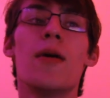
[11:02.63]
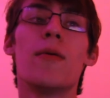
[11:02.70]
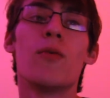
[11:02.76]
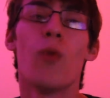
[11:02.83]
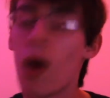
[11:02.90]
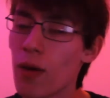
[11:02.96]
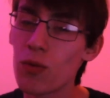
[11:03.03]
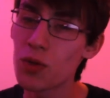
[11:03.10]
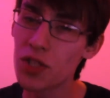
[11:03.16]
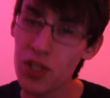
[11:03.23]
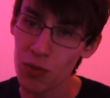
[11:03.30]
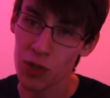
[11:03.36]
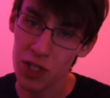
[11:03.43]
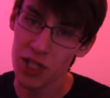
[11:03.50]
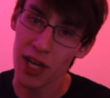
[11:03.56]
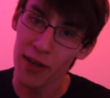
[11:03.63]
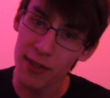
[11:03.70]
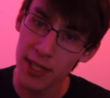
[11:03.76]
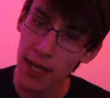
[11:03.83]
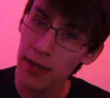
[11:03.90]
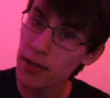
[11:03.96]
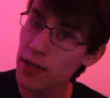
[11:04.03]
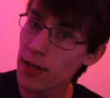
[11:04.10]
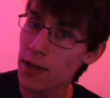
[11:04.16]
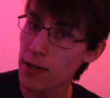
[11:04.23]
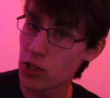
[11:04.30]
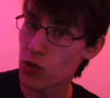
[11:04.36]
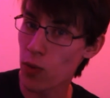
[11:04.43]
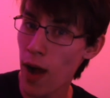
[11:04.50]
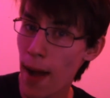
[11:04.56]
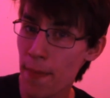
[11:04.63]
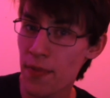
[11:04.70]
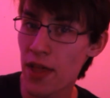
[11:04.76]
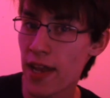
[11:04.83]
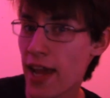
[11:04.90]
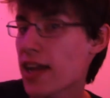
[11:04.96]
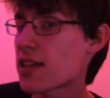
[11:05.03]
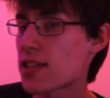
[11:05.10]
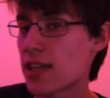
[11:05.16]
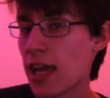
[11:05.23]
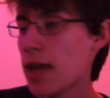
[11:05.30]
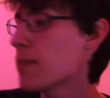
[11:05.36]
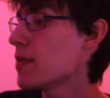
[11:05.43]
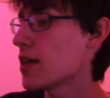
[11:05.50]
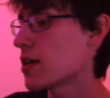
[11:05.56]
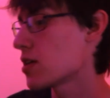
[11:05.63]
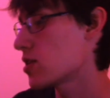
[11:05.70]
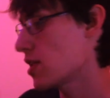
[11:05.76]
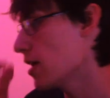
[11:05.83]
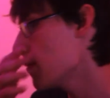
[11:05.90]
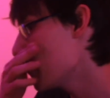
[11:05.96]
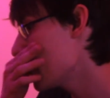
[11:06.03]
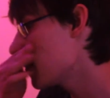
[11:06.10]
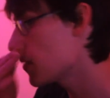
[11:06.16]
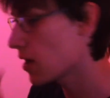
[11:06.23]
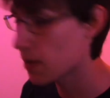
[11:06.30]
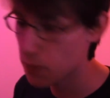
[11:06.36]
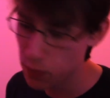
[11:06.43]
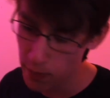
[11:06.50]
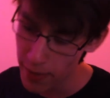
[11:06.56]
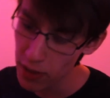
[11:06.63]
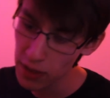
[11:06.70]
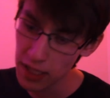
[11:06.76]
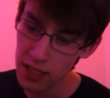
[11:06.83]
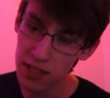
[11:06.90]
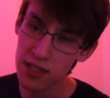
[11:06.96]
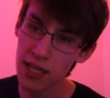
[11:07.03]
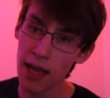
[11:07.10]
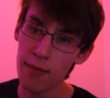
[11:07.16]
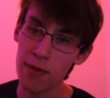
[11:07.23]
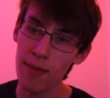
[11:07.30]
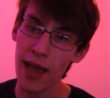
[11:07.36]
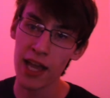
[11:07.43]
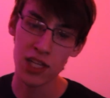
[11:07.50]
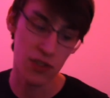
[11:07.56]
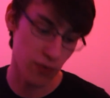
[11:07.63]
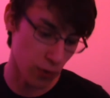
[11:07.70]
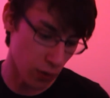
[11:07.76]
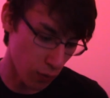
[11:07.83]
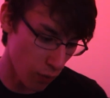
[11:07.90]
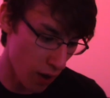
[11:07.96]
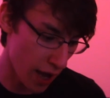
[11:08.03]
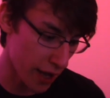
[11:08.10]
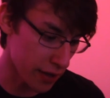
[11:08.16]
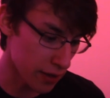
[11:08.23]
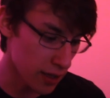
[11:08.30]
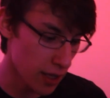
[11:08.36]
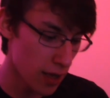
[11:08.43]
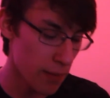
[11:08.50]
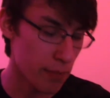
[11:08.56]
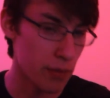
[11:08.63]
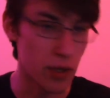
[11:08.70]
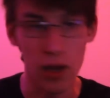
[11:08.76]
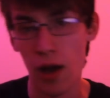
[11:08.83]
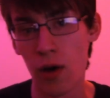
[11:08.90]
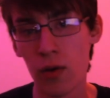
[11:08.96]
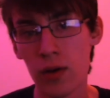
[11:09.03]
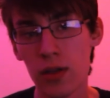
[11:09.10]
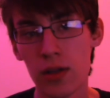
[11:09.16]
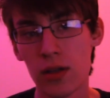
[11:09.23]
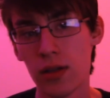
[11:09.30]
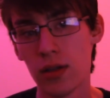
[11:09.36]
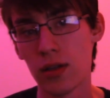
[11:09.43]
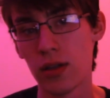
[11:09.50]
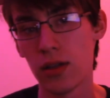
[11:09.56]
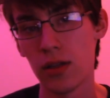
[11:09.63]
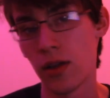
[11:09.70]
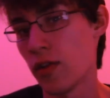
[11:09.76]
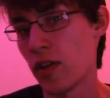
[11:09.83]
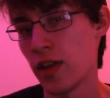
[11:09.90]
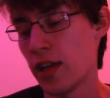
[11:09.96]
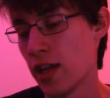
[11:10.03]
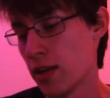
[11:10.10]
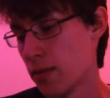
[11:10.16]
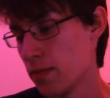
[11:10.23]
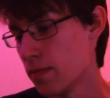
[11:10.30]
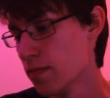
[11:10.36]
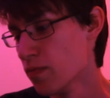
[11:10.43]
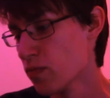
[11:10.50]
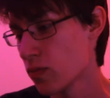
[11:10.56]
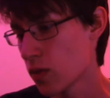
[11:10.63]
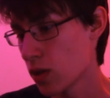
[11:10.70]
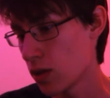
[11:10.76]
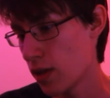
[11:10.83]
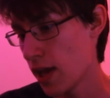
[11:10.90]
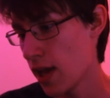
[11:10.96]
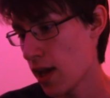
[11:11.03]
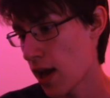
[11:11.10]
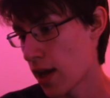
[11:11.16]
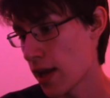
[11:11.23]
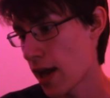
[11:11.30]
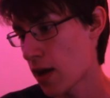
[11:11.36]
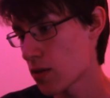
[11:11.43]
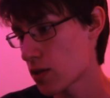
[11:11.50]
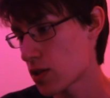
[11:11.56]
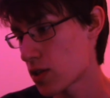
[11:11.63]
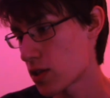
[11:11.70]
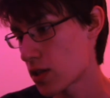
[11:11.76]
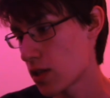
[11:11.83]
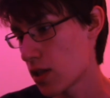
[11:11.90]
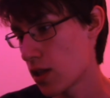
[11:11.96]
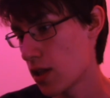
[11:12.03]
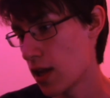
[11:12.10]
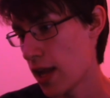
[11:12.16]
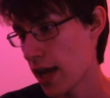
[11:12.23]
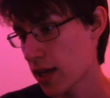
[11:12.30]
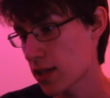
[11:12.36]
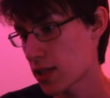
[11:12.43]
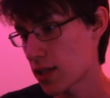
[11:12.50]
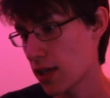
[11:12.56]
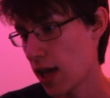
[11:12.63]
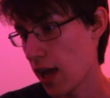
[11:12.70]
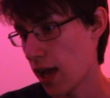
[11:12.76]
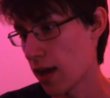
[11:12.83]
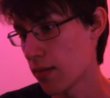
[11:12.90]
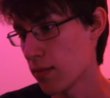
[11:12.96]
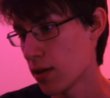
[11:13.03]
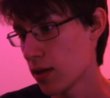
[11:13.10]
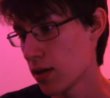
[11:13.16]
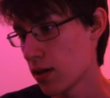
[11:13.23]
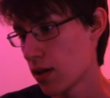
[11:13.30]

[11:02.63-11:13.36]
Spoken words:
What was Telltale gonna drop the next game? Because they've been milking Sam and Max for a while. But no, they didn't. They announced the next game